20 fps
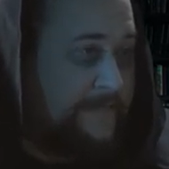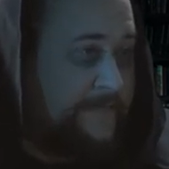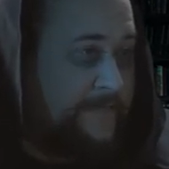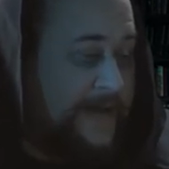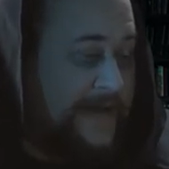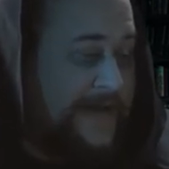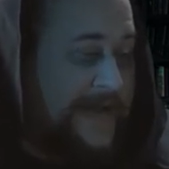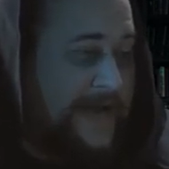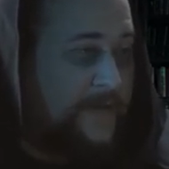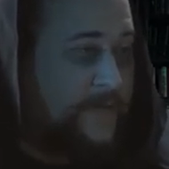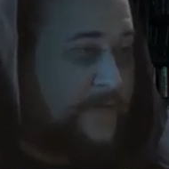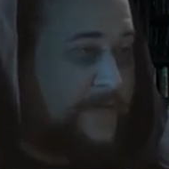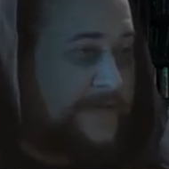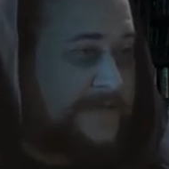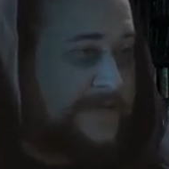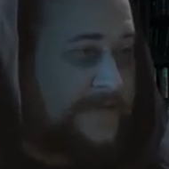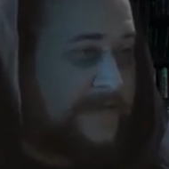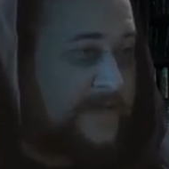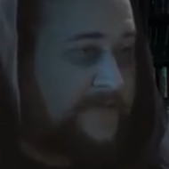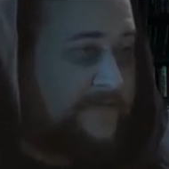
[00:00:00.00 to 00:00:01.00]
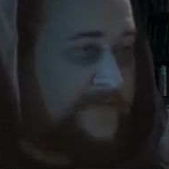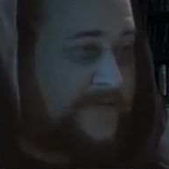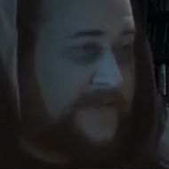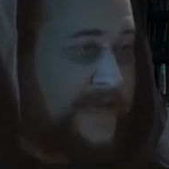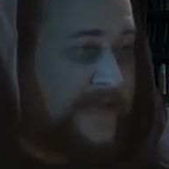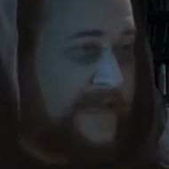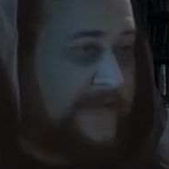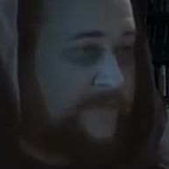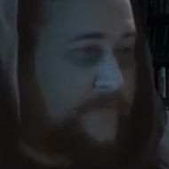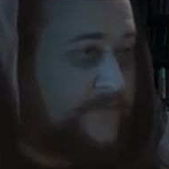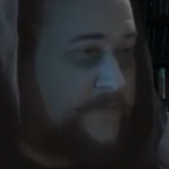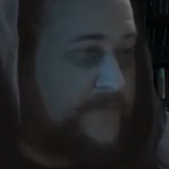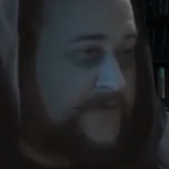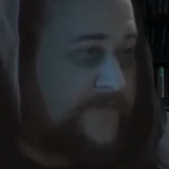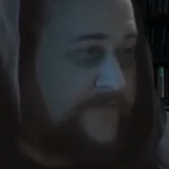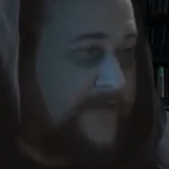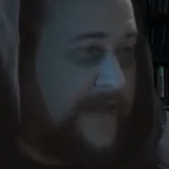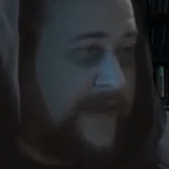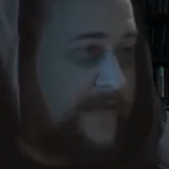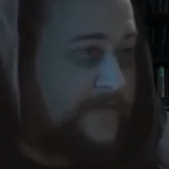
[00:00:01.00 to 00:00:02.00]
My dad always loved Teddy
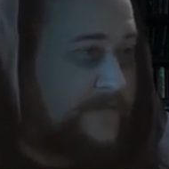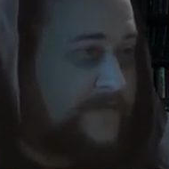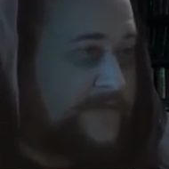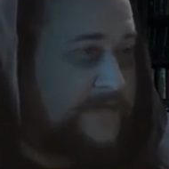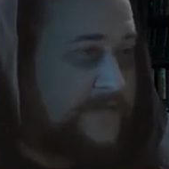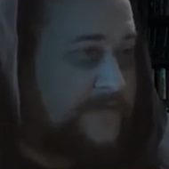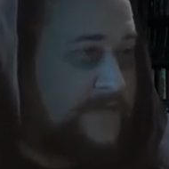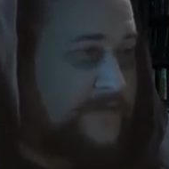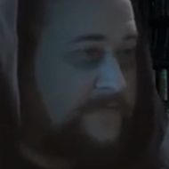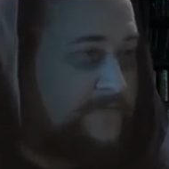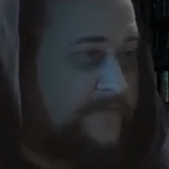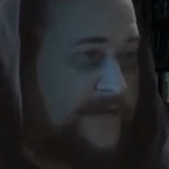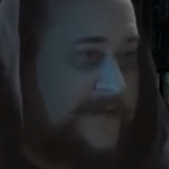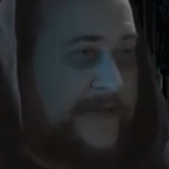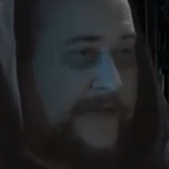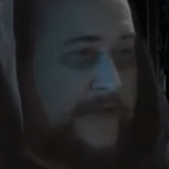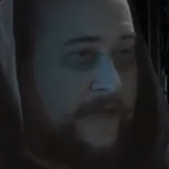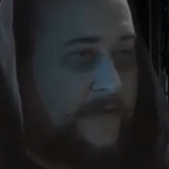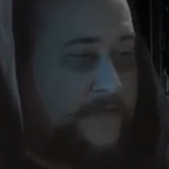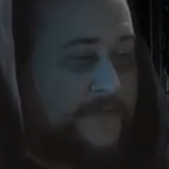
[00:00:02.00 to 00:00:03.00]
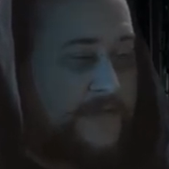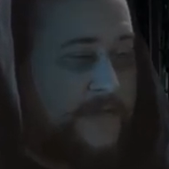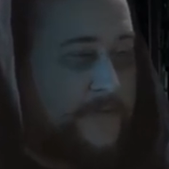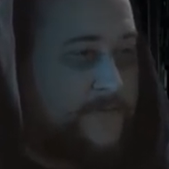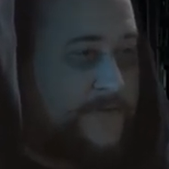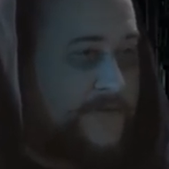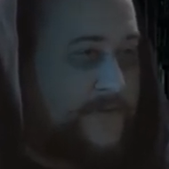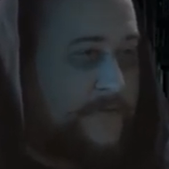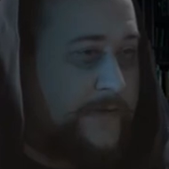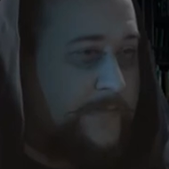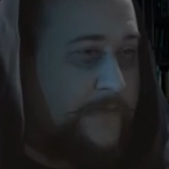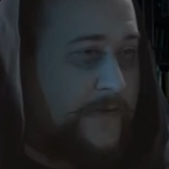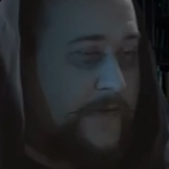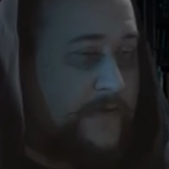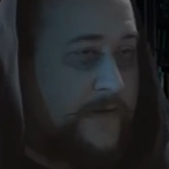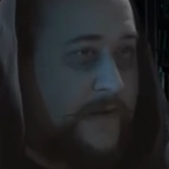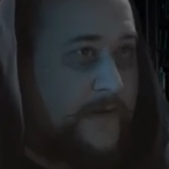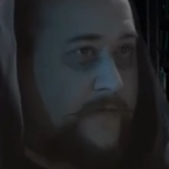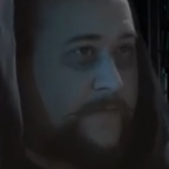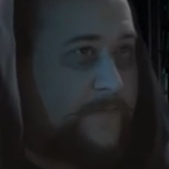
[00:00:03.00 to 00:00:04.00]
Roosevelt, really looked up to him, you
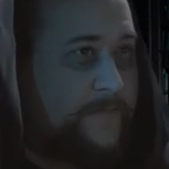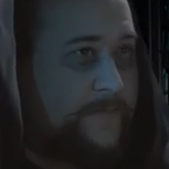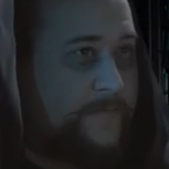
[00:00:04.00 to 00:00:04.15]
know.